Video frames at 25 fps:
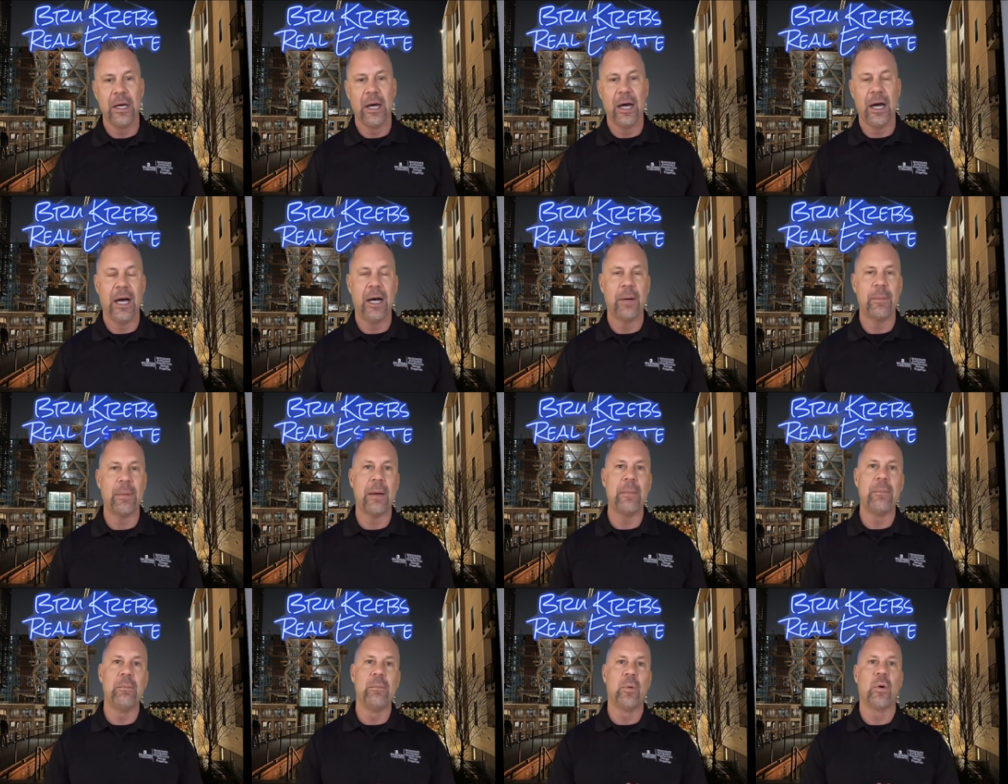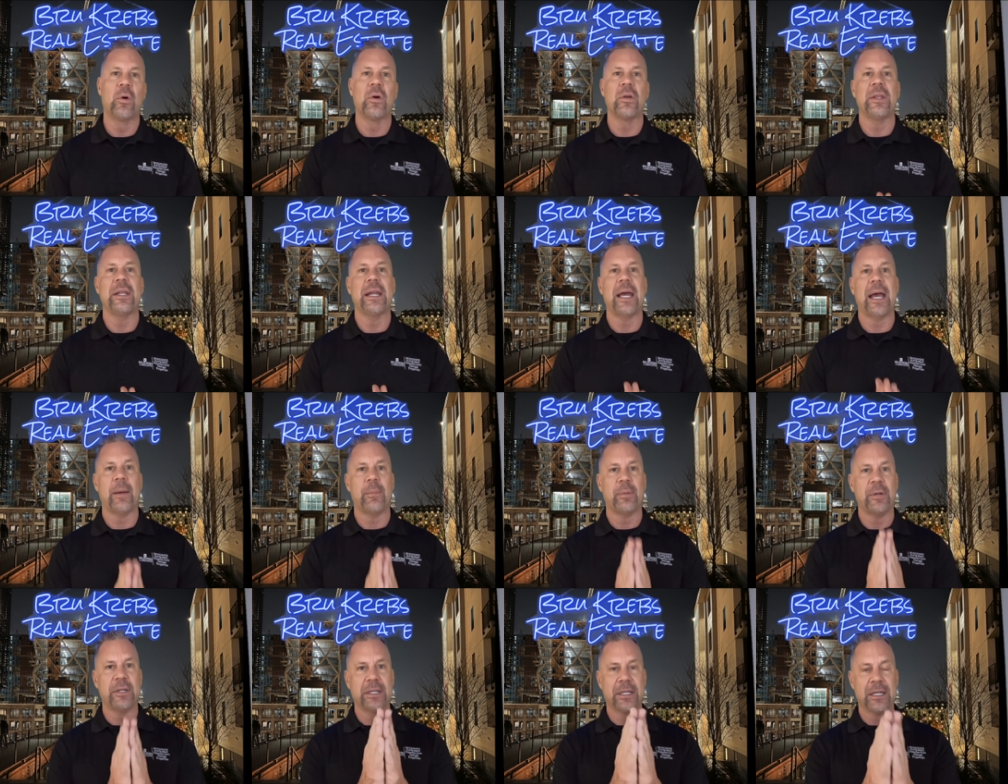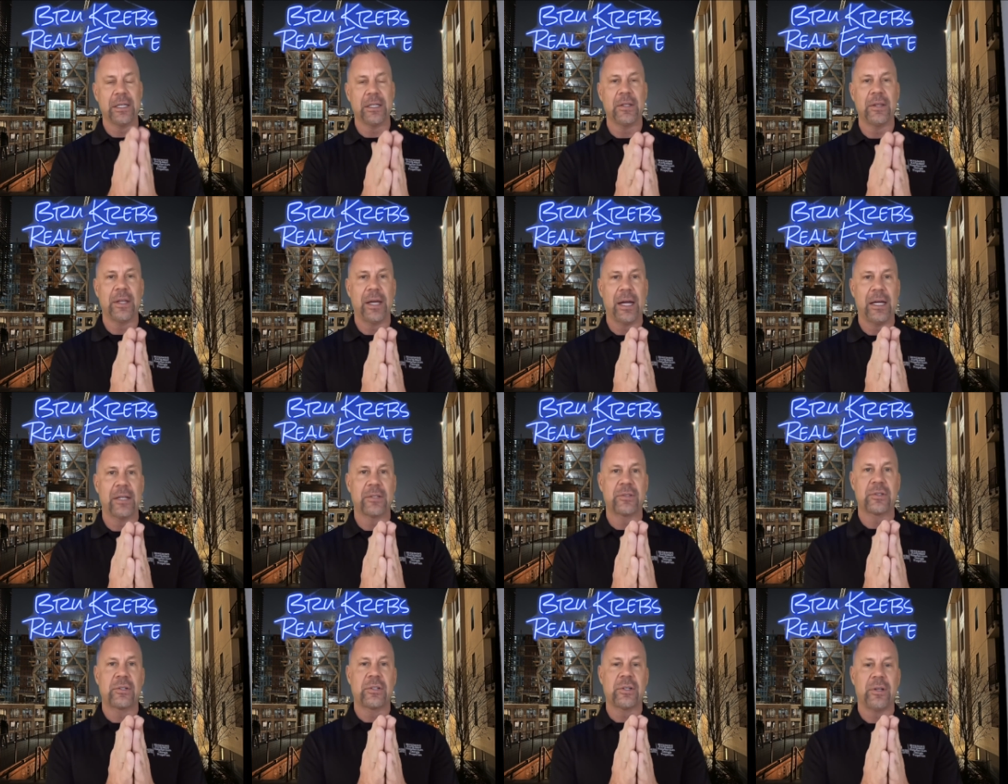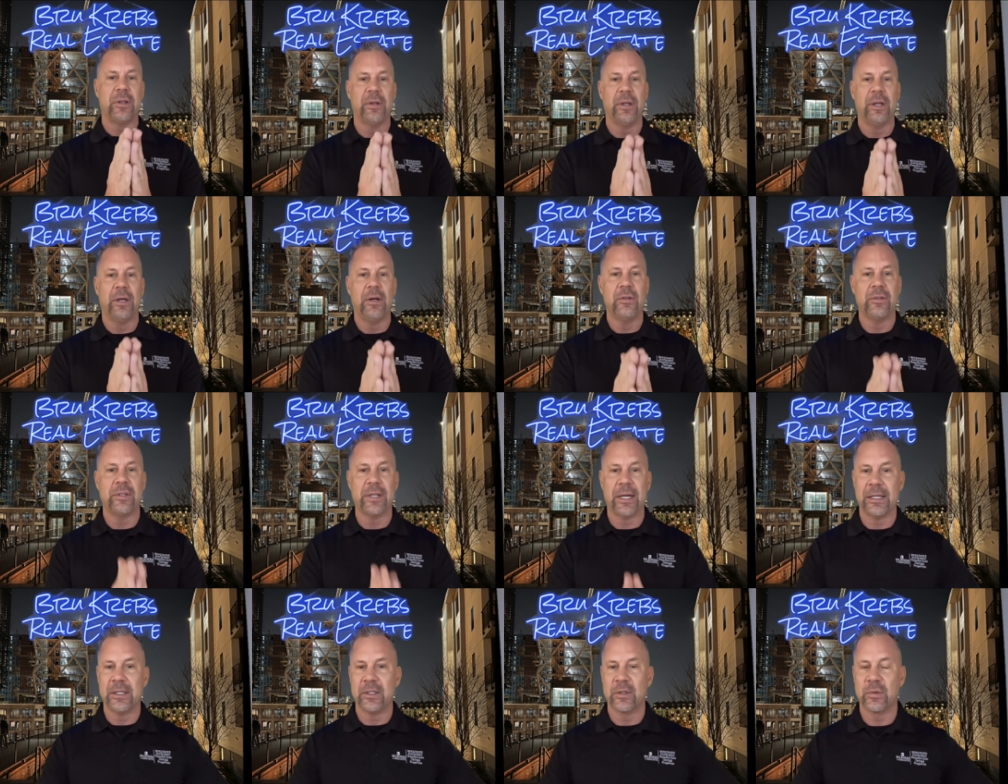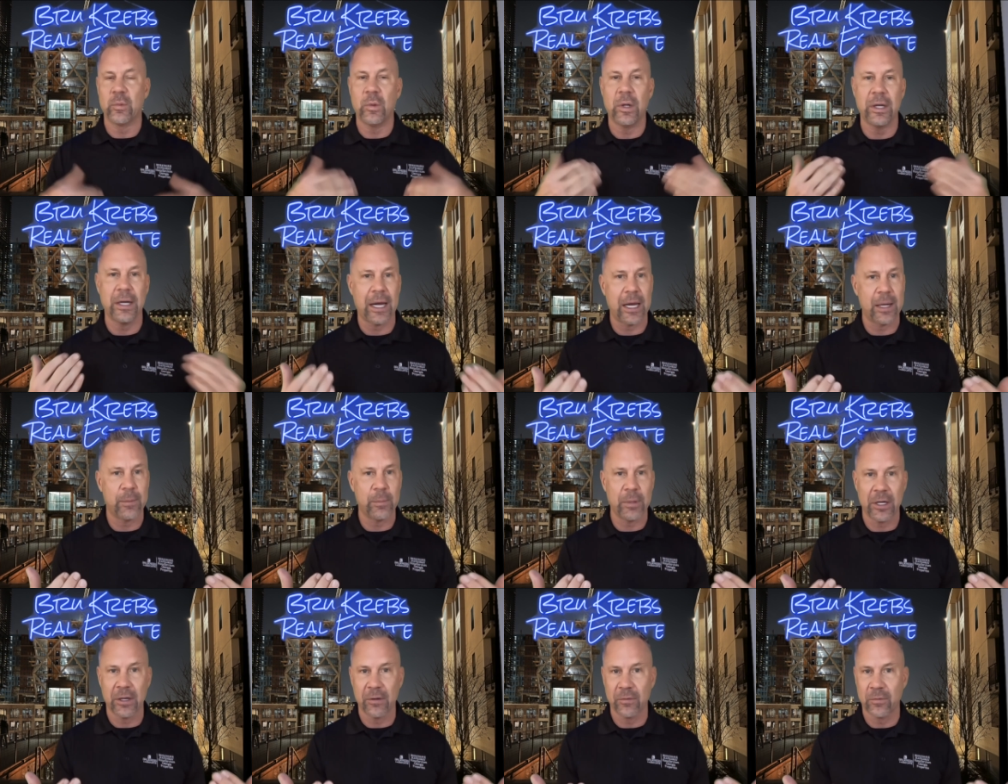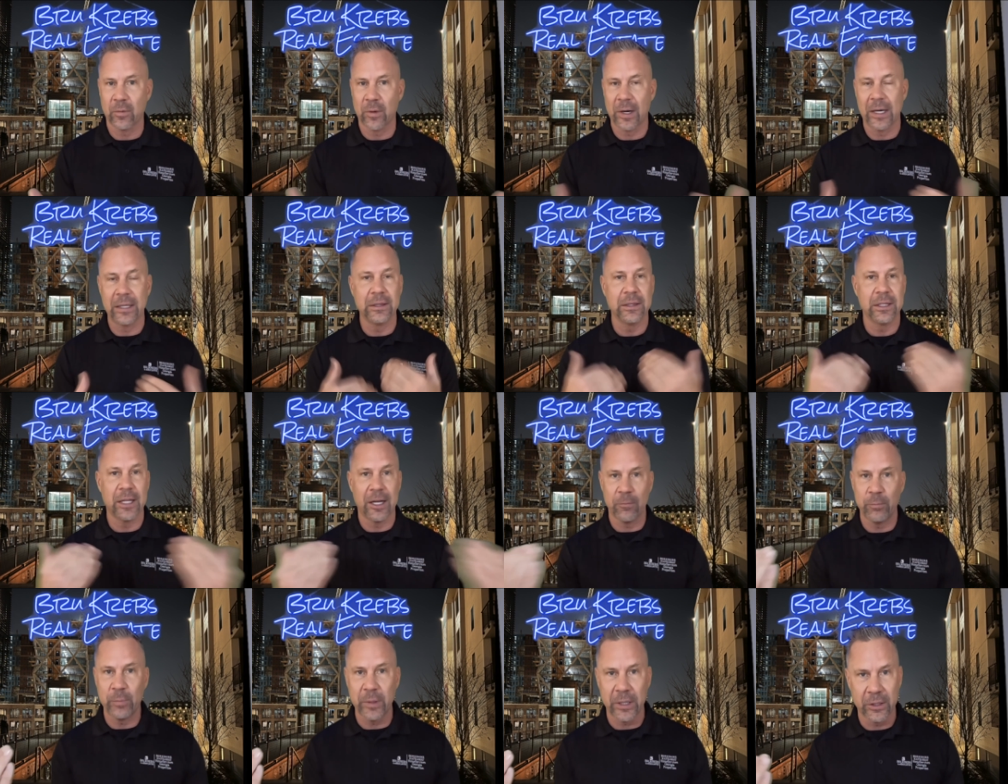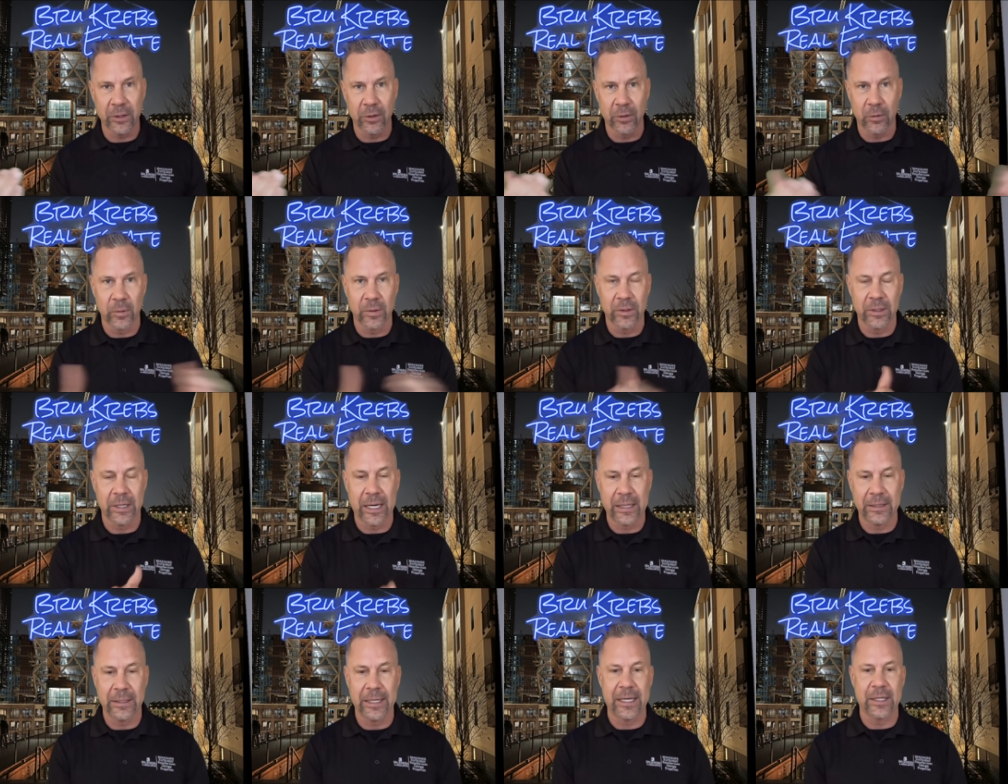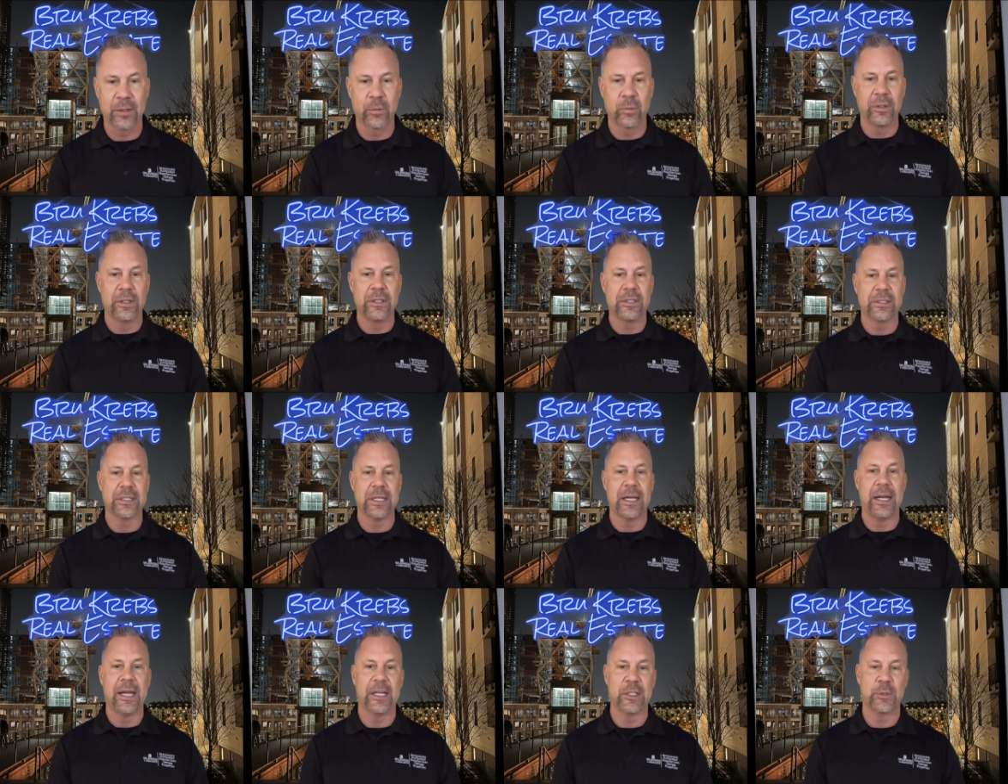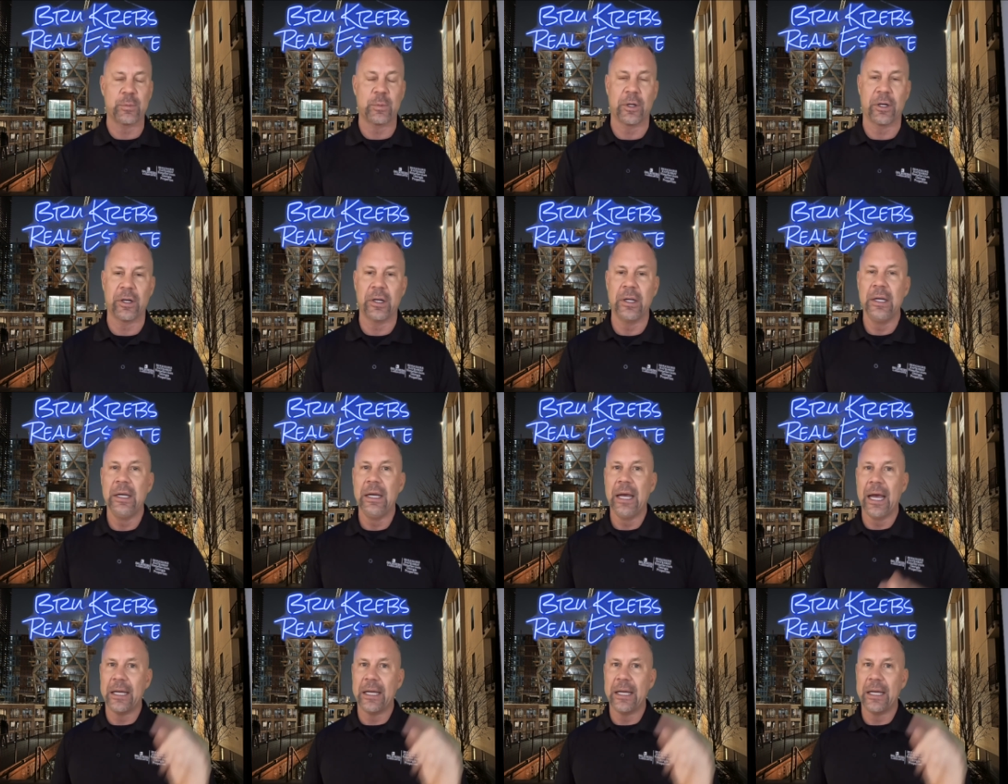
Um, I'm more than happy to get you the answers on those. That is what I'm here for. I love being your real Atlanta real estate expert.